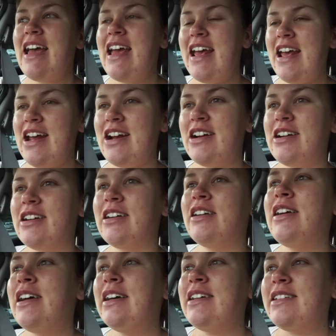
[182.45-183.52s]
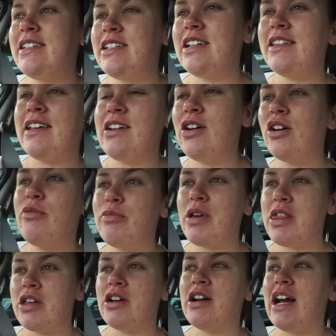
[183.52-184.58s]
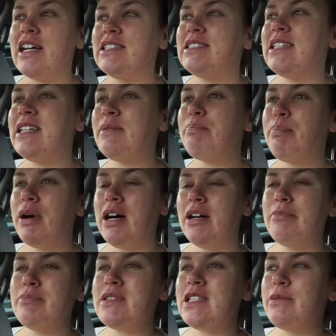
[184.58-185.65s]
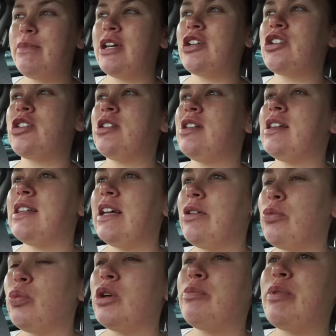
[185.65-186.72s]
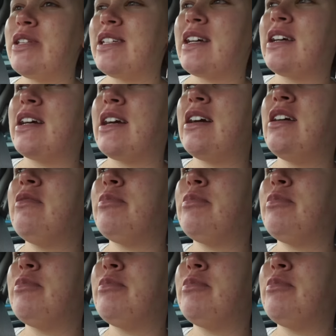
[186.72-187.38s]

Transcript: hair. CJ's at home with her. I did pump to make sure that they would be taken care